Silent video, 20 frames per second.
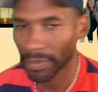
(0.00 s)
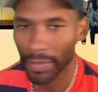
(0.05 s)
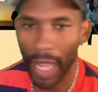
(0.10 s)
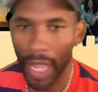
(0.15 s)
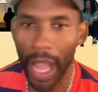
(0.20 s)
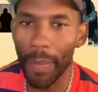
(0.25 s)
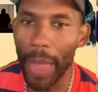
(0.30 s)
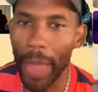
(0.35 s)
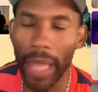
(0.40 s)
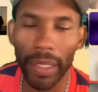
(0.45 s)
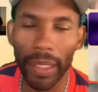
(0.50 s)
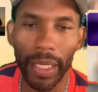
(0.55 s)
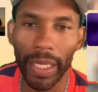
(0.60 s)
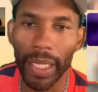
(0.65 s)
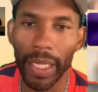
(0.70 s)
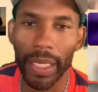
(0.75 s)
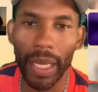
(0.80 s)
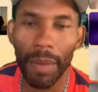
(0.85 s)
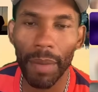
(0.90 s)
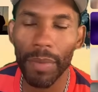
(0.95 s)
I'm not
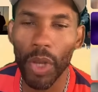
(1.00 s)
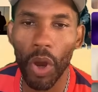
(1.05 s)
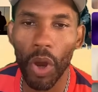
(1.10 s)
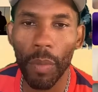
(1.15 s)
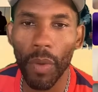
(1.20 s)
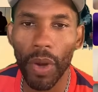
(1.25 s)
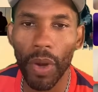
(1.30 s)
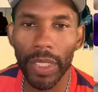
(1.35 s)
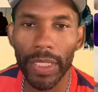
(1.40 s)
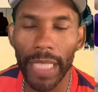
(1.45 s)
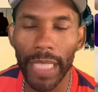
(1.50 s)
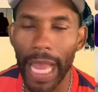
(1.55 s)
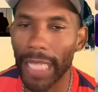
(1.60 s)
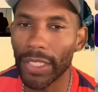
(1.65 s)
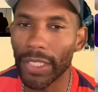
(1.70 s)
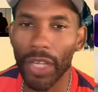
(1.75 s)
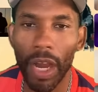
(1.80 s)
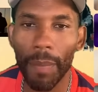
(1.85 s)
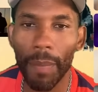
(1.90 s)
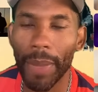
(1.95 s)
looking up no more stats.
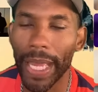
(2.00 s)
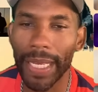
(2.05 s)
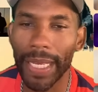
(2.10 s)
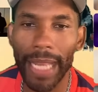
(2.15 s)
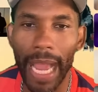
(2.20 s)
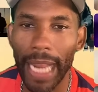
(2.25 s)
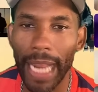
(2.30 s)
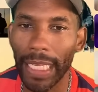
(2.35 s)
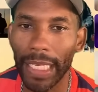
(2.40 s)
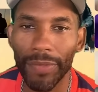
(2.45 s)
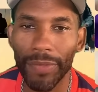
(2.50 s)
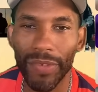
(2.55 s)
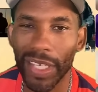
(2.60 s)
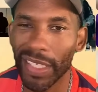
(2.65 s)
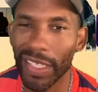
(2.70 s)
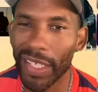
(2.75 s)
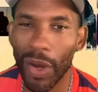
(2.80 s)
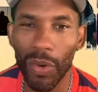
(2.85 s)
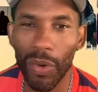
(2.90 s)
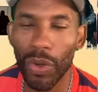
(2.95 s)
Y'all better not
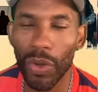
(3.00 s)
even. Don't